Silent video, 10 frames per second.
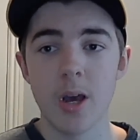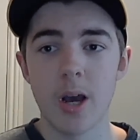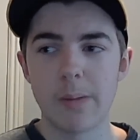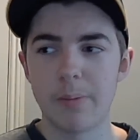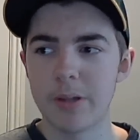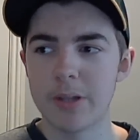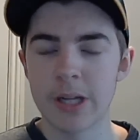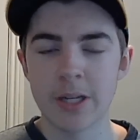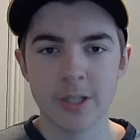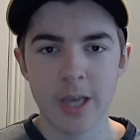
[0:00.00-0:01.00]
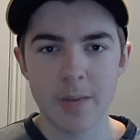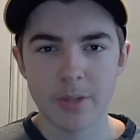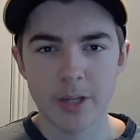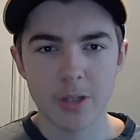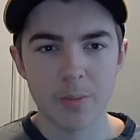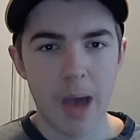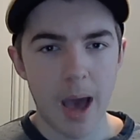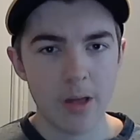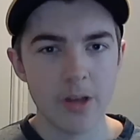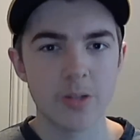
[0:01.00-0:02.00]
I believe the next game is against
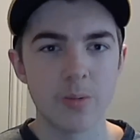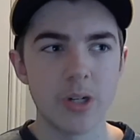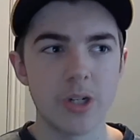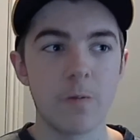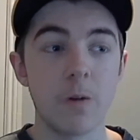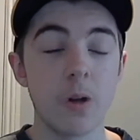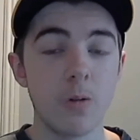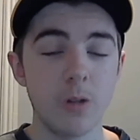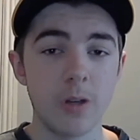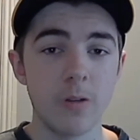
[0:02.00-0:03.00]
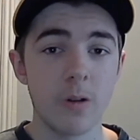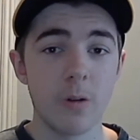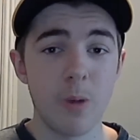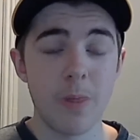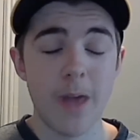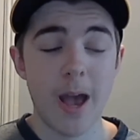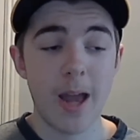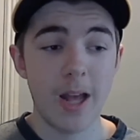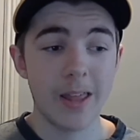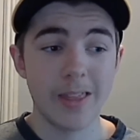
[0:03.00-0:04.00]
Palace, which if we don't lead or win that,
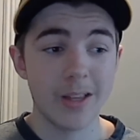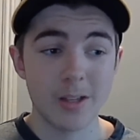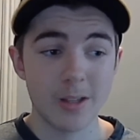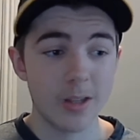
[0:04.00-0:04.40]
I think